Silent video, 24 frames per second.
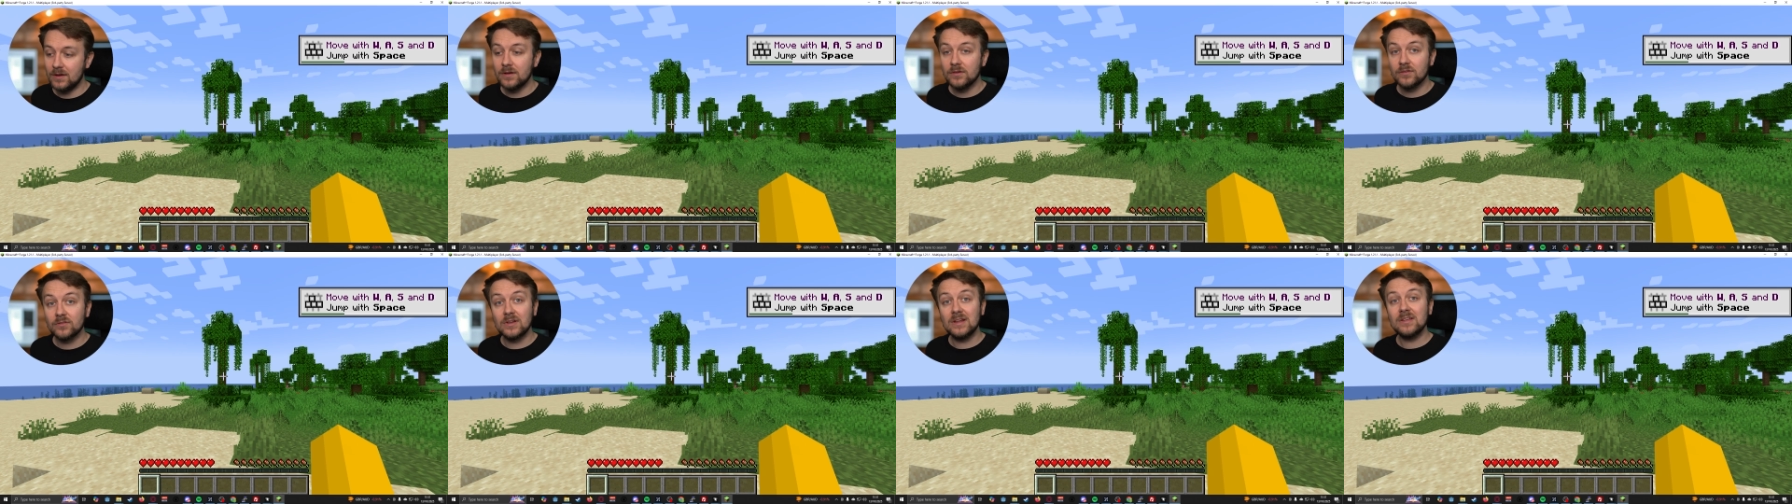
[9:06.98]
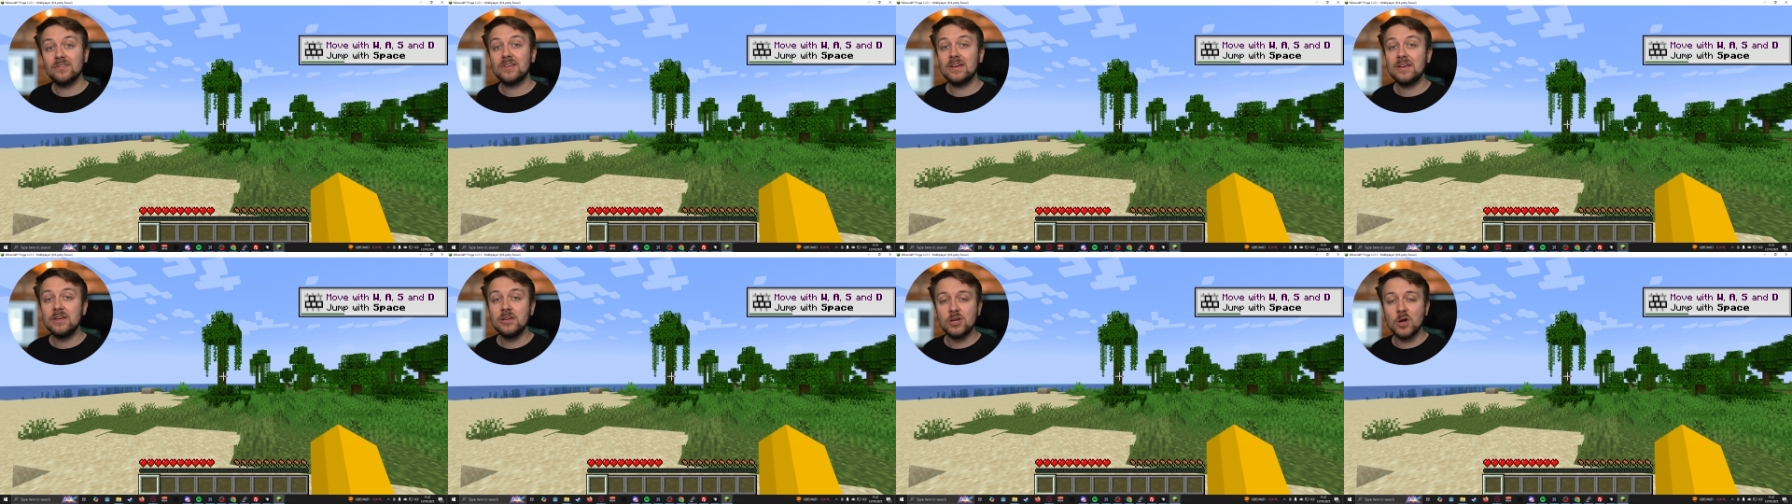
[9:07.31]
So
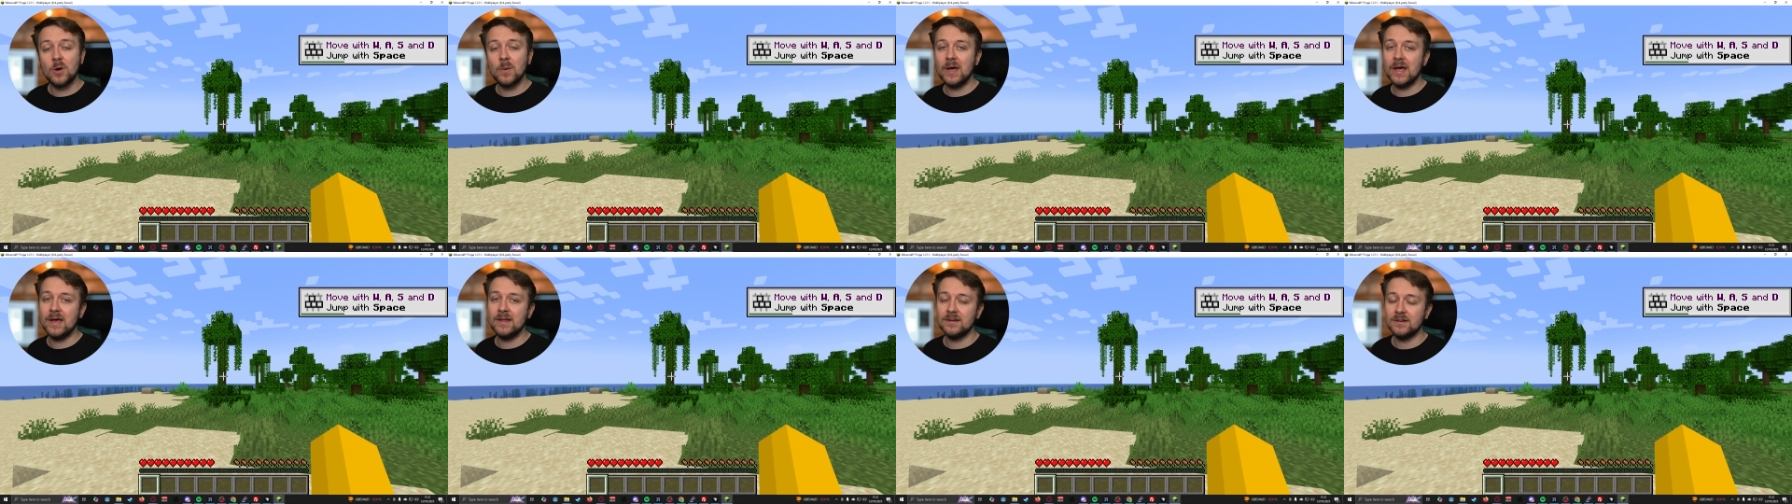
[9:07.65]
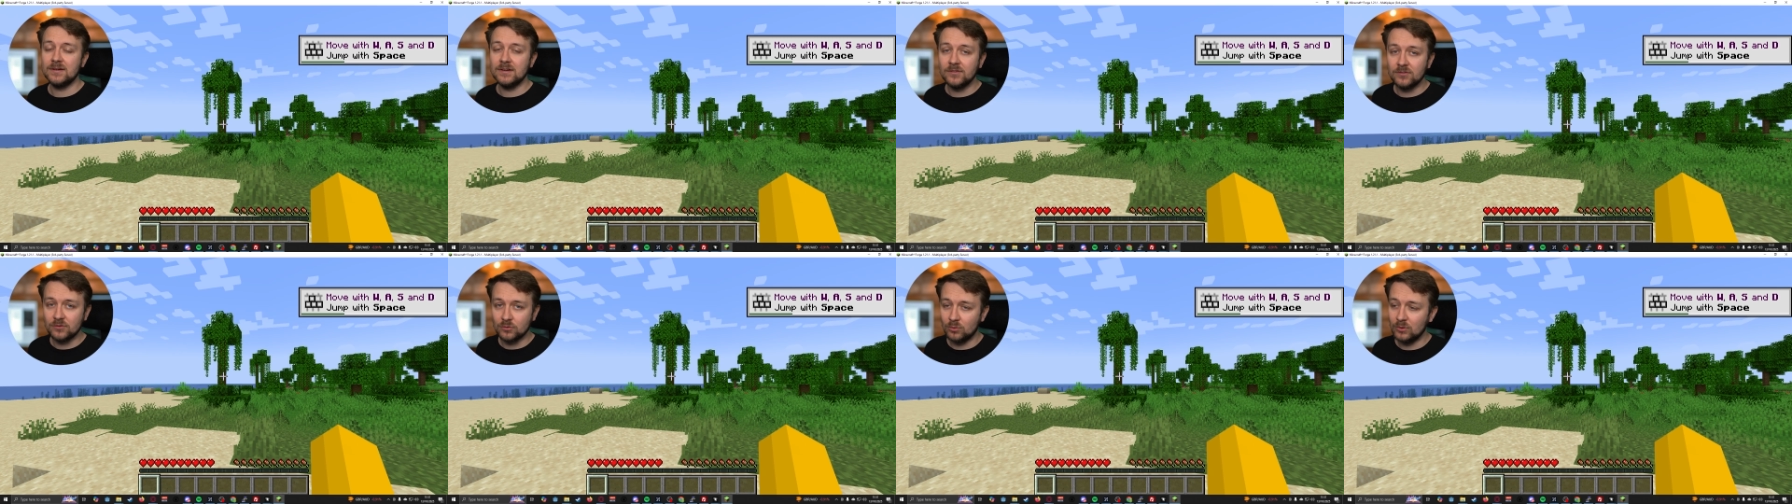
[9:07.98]
that's how you go ahead
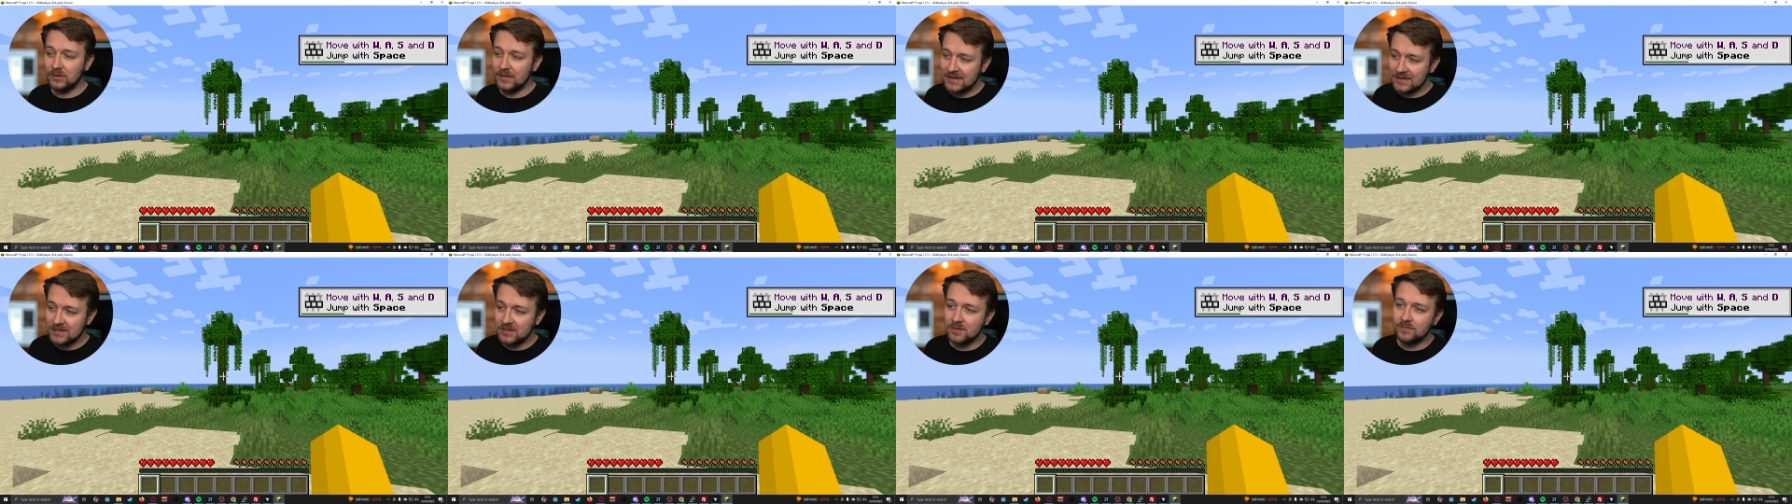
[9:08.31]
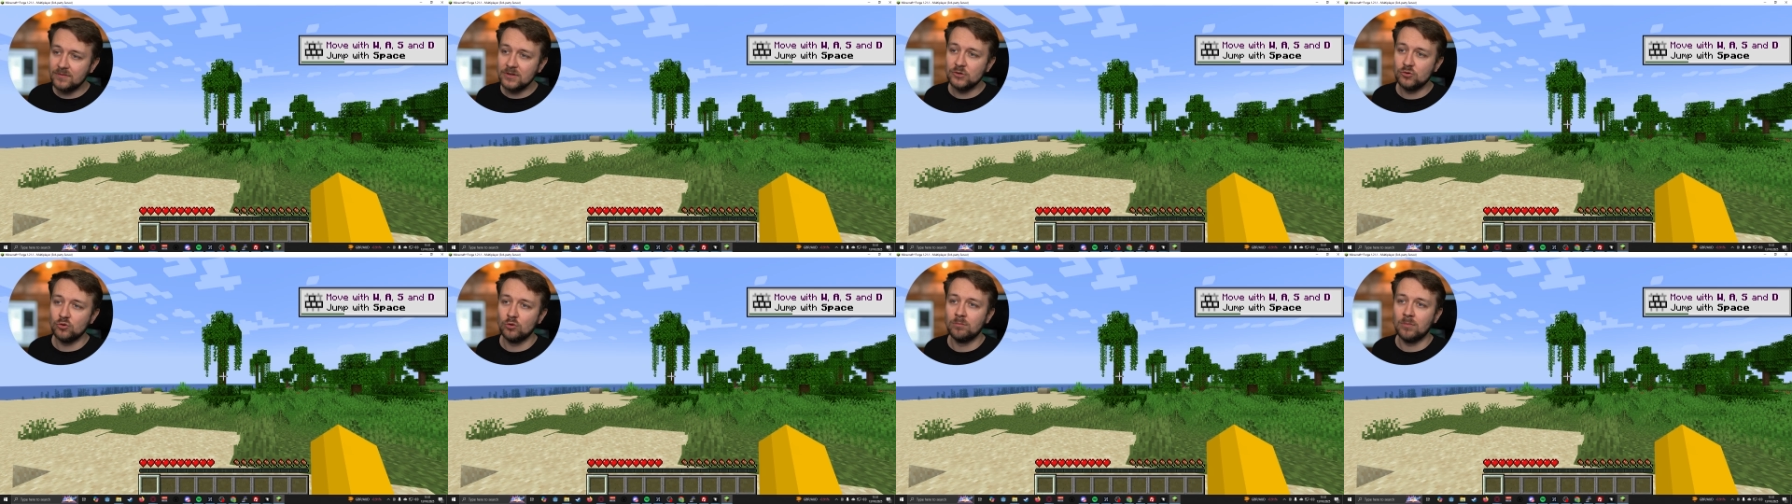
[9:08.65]
and install
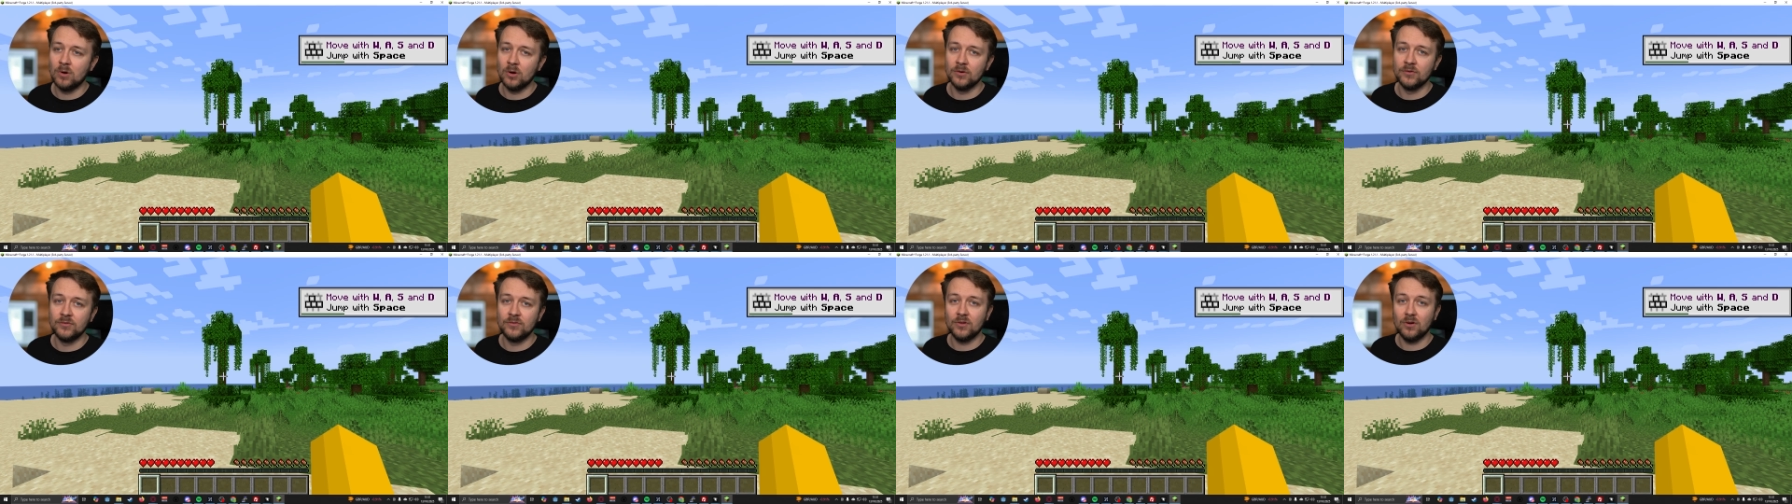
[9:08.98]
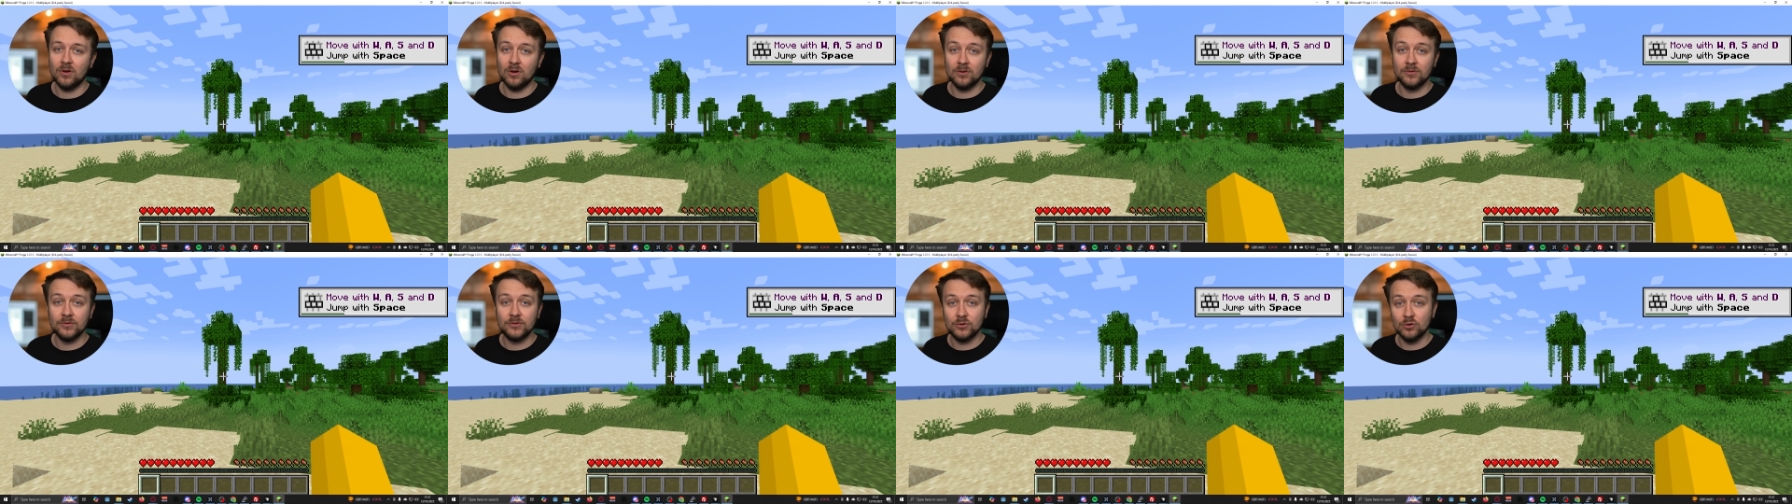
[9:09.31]
individual mods
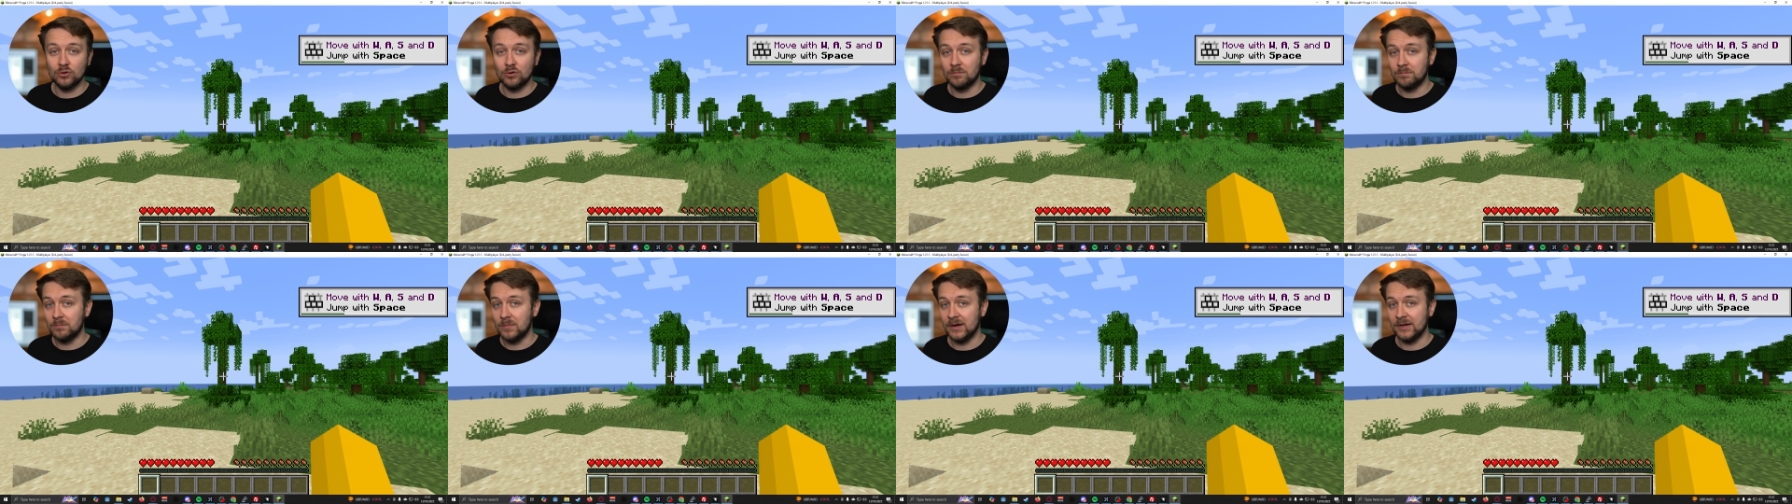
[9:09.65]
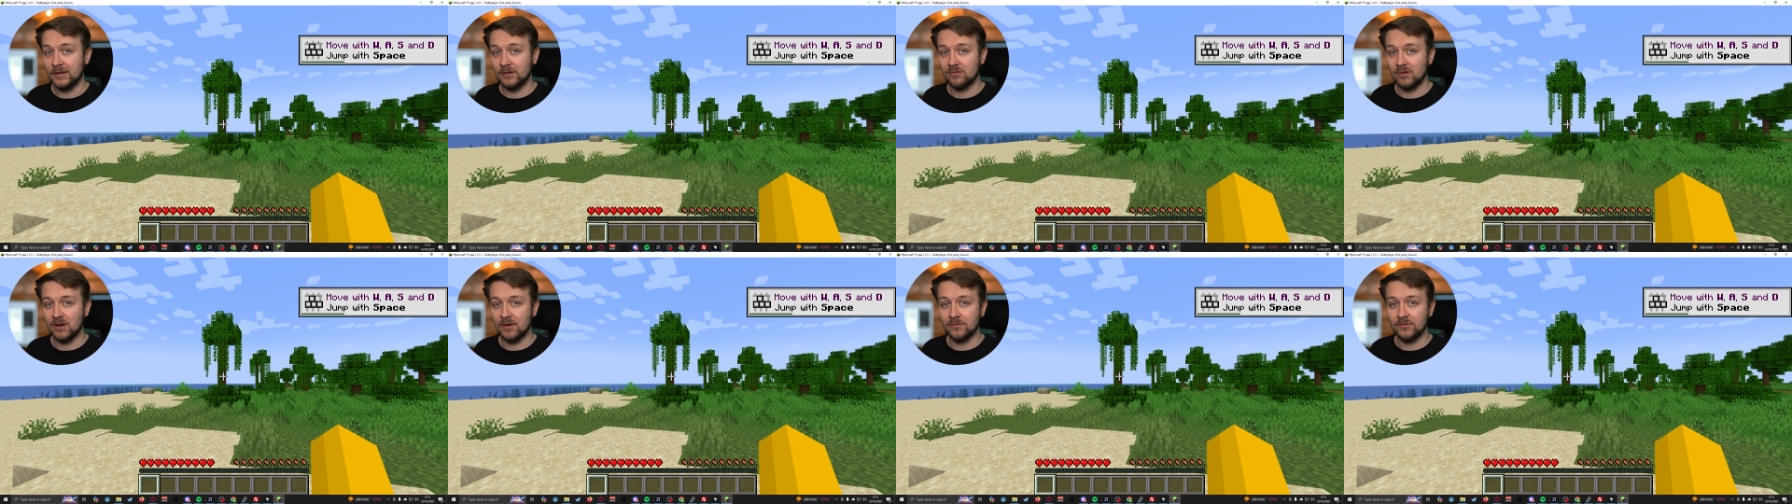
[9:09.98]
onto your
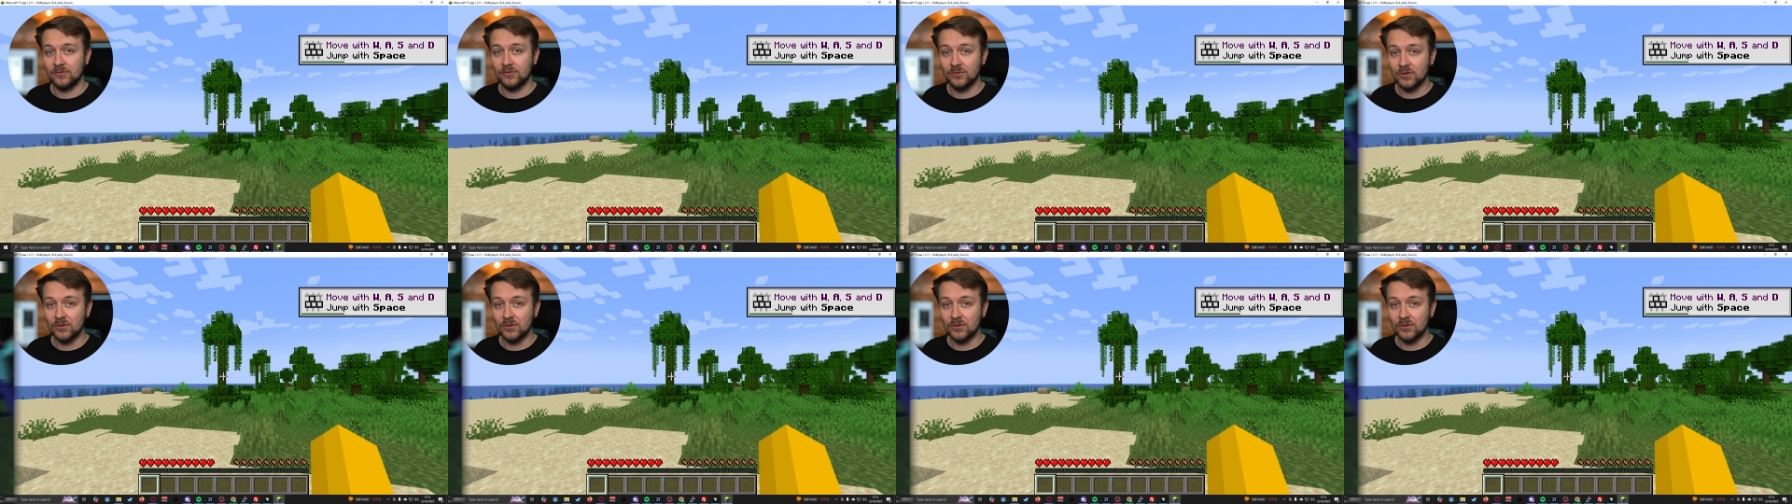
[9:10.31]
Minecraft